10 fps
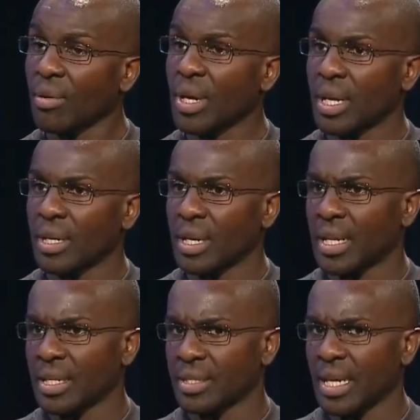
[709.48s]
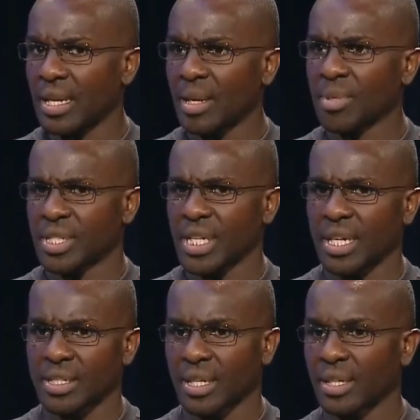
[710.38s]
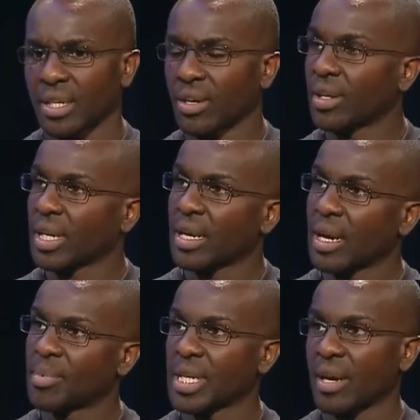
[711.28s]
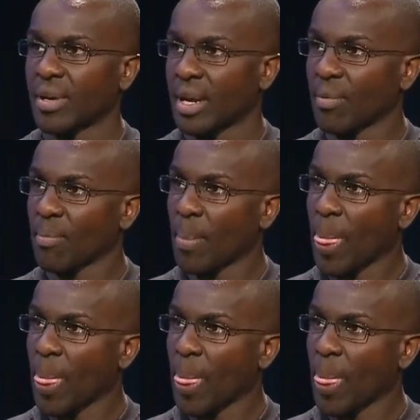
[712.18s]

And, and that, that name has changed. I think they call it Uptown now.